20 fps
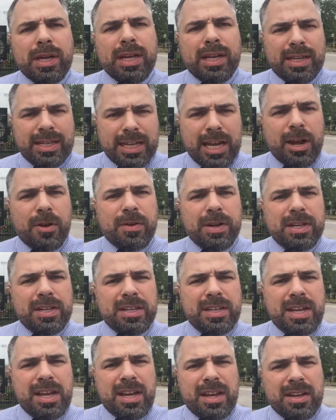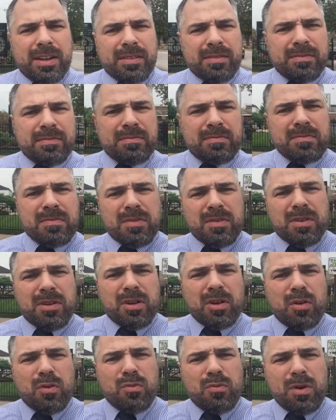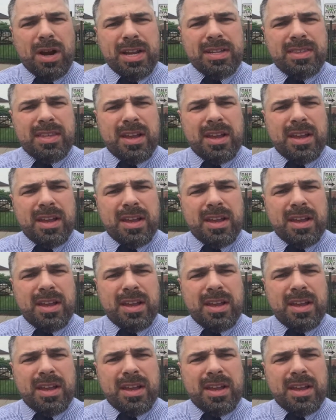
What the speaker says: in Gary, Indiana. Right